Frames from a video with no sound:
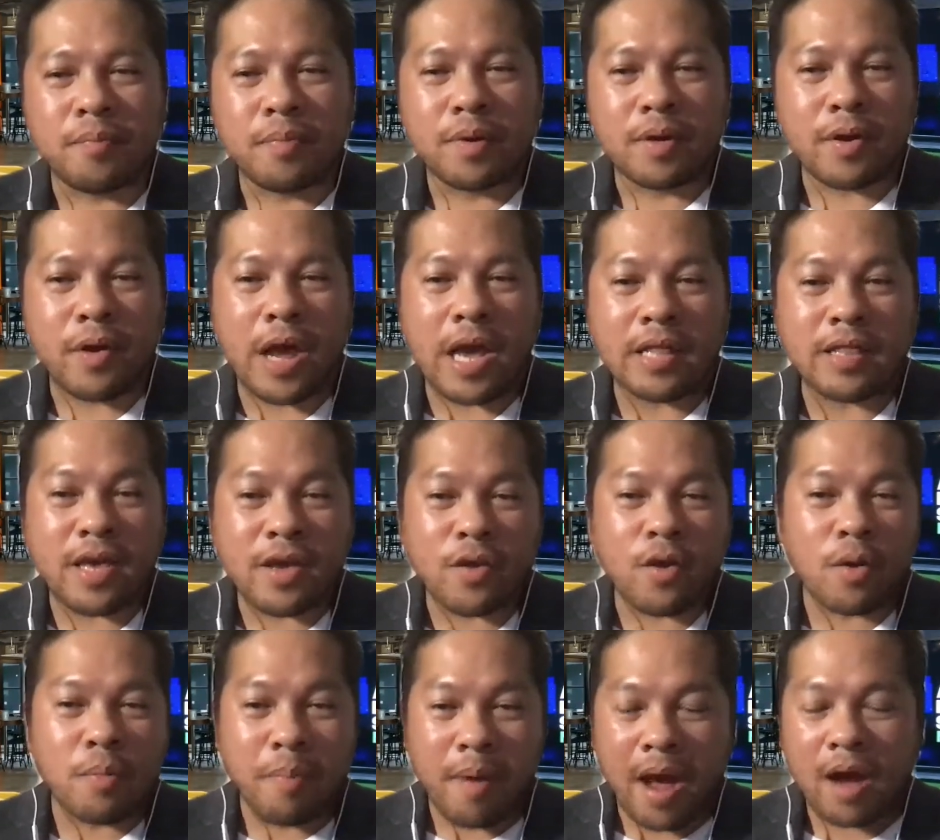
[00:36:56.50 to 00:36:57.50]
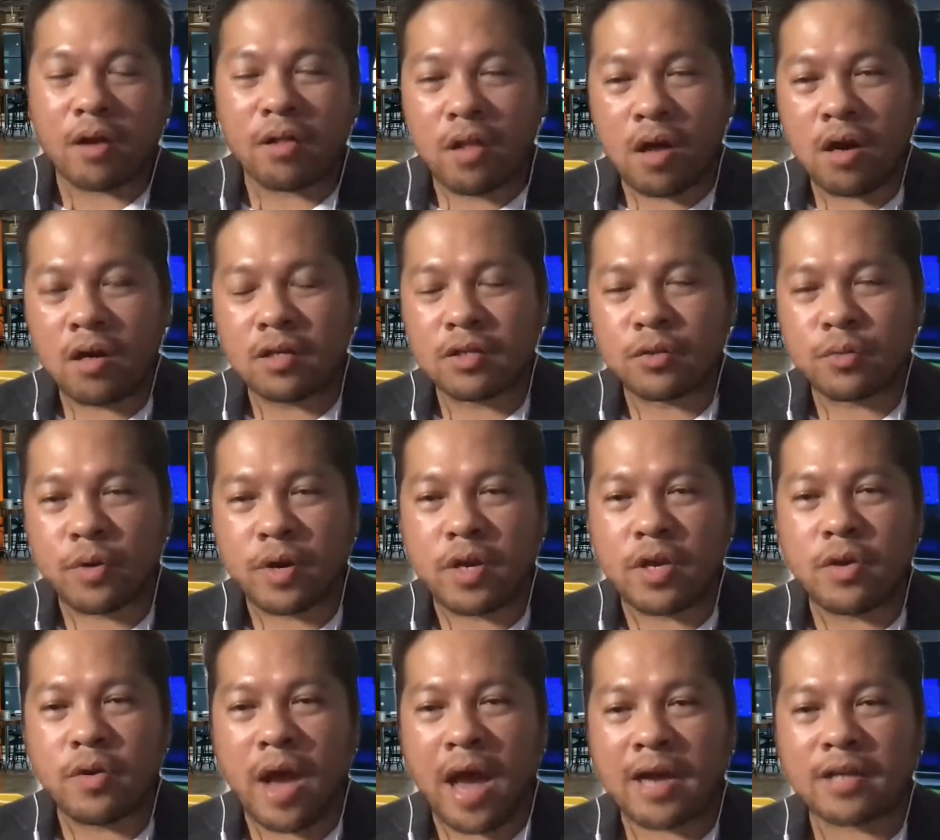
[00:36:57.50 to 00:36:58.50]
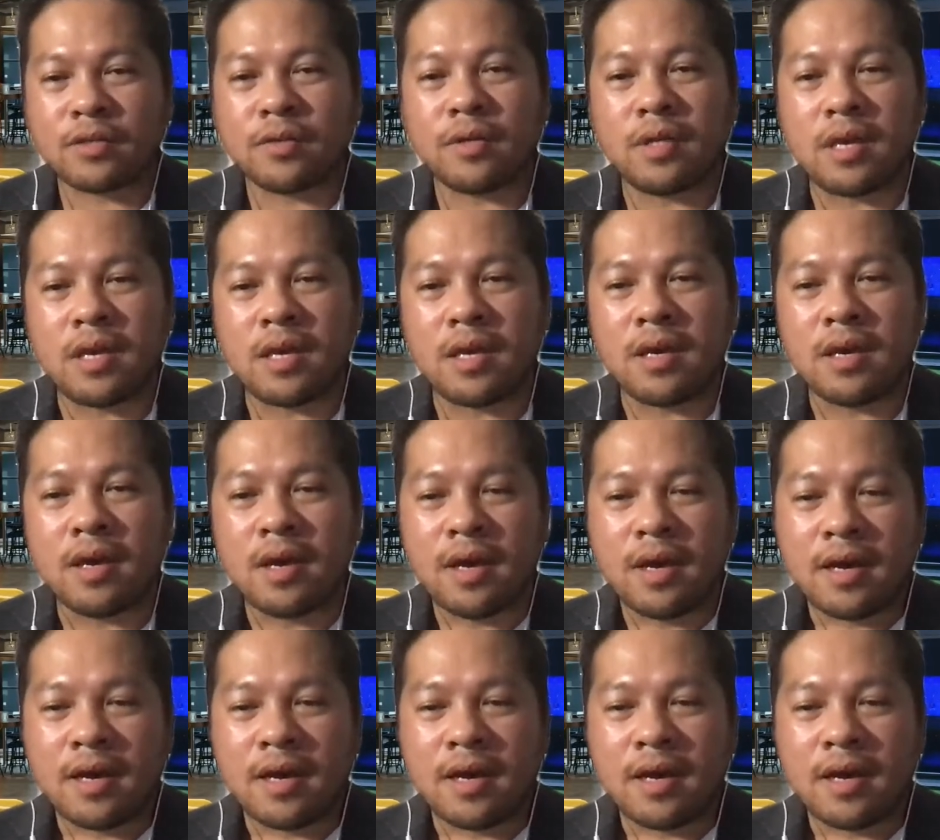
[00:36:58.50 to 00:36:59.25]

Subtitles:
creating your backlogs, where you actually